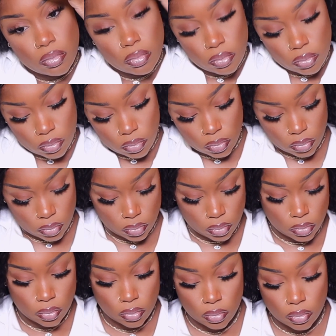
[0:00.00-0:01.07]

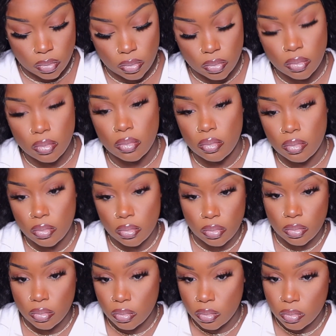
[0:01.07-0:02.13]

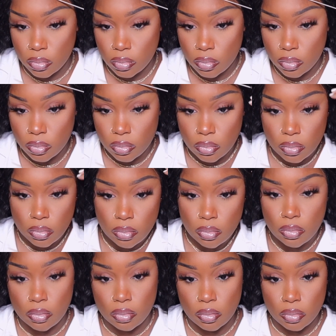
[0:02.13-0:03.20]

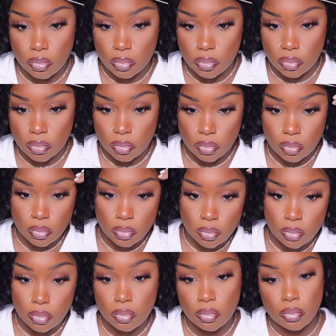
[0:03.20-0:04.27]

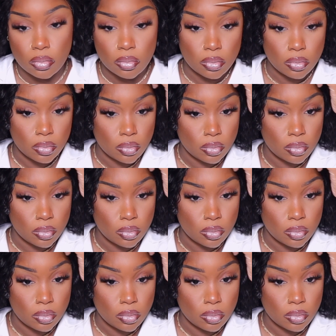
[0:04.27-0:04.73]
Nobody speaks.